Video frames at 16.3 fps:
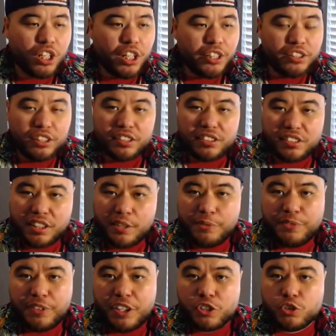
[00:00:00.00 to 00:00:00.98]
The
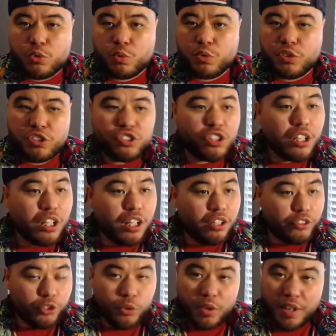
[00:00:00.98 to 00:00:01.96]
defense was
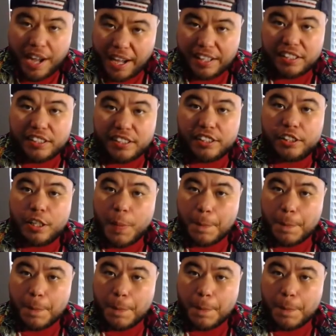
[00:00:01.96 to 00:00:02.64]
united,